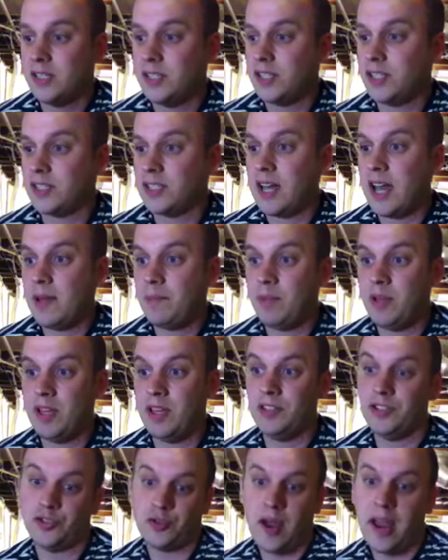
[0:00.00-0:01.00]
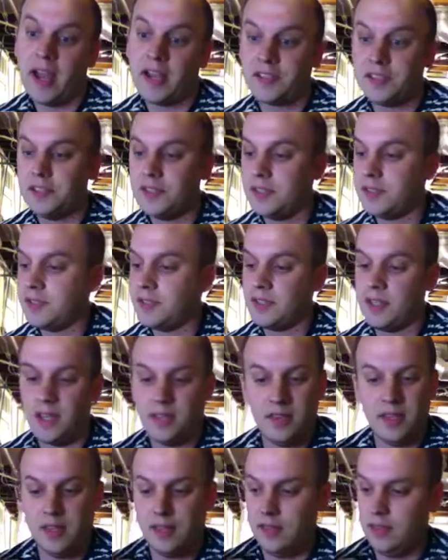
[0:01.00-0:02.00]
Just type in Traxxas
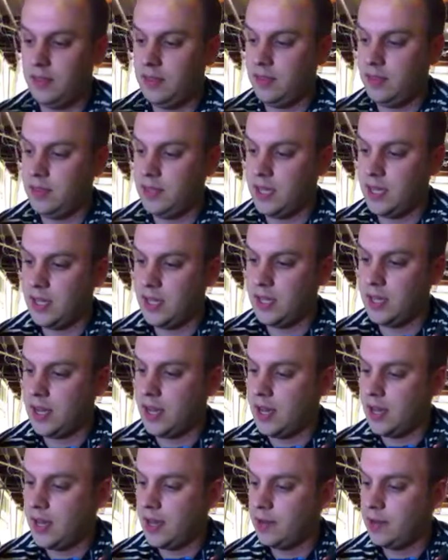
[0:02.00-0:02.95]
and then the